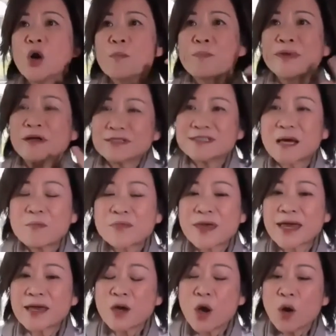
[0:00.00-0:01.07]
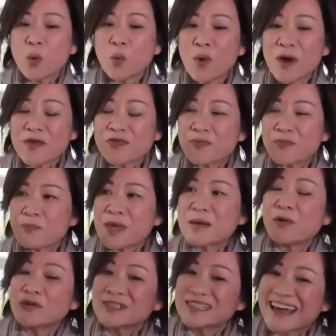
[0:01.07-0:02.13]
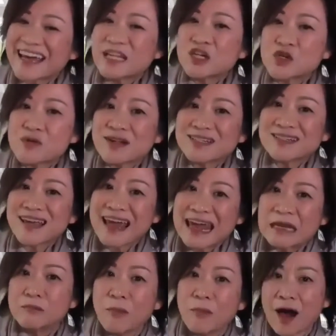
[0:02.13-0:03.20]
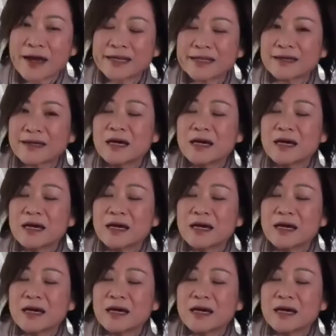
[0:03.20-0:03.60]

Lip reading: build something with people's interests in mind,